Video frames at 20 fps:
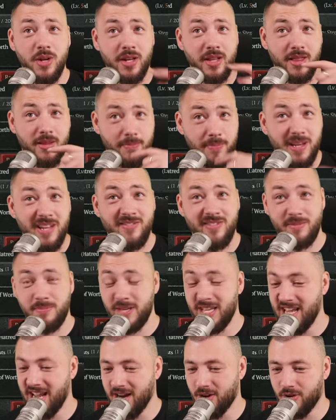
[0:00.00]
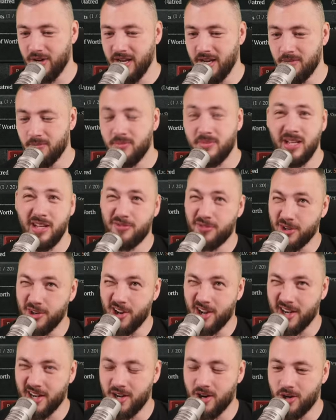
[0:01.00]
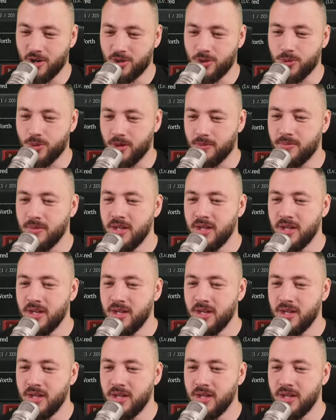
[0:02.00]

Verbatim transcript: the PvP area if you're not in hardcore.